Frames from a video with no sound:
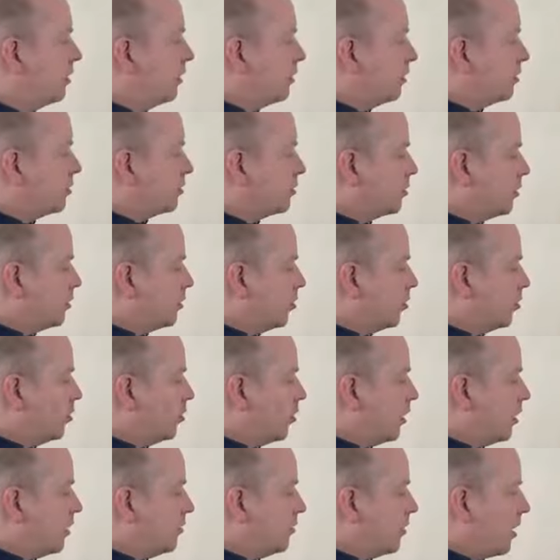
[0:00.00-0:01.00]

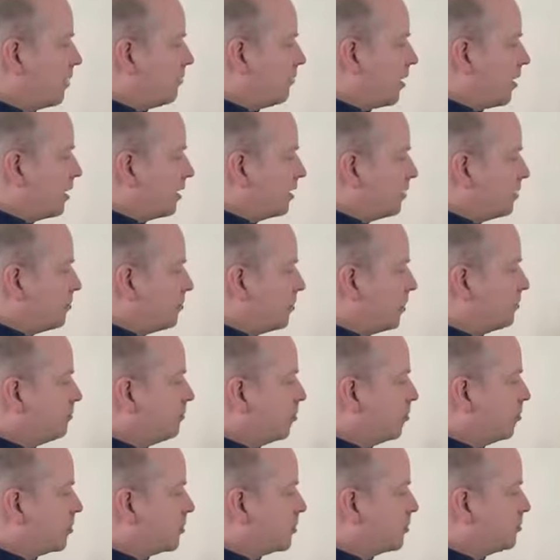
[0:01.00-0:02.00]
So I've added a bit
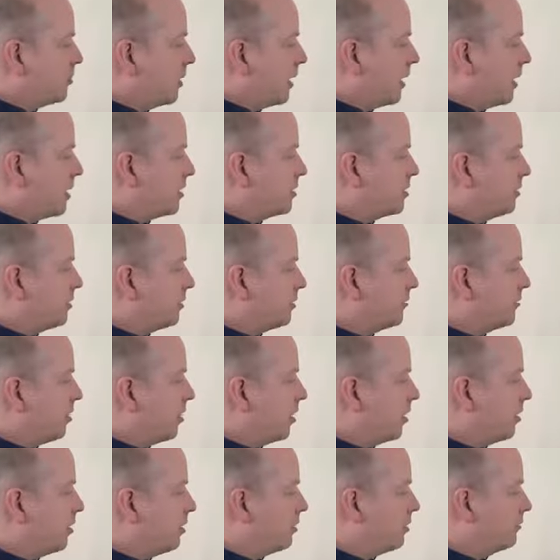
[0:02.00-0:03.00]
more splash of colour.